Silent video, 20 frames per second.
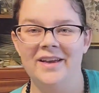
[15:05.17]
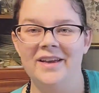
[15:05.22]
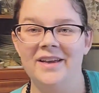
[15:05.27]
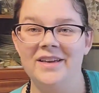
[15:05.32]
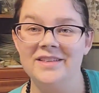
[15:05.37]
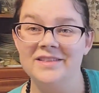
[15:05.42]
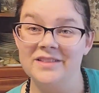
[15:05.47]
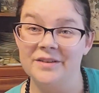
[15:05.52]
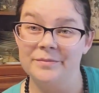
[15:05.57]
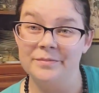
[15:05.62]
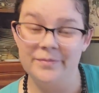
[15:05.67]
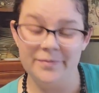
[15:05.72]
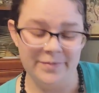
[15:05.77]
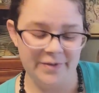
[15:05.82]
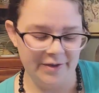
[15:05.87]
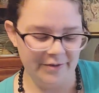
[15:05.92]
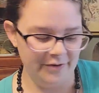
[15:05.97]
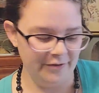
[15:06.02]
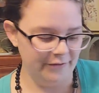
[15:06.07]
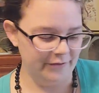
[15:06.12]
is a
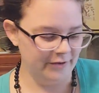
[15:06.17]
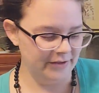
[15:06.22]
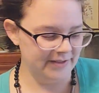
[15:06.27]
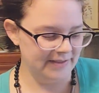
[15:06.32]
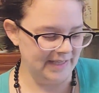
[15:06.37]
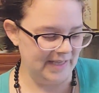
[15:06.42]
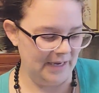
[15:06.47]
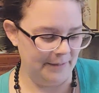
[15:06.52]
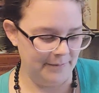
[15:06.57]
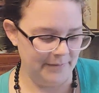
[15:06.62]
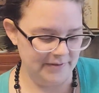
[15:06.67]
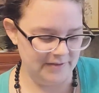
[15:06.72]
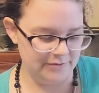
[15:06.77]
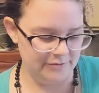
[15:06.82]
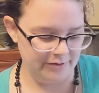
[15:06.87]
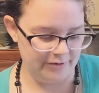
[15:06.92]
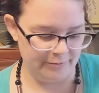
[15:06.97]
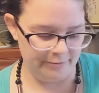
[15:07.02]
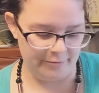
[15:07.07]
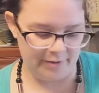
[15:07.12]
beautiful
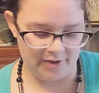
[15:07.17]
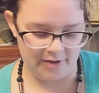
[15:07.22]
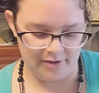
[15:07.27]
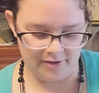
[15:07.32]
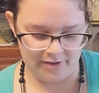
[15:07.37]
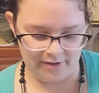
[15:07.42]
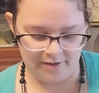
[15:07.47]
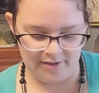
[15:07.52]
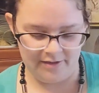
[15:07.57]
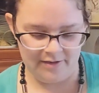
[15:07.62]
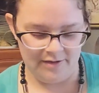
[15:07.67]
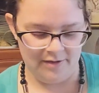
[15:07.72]
tapestry rug.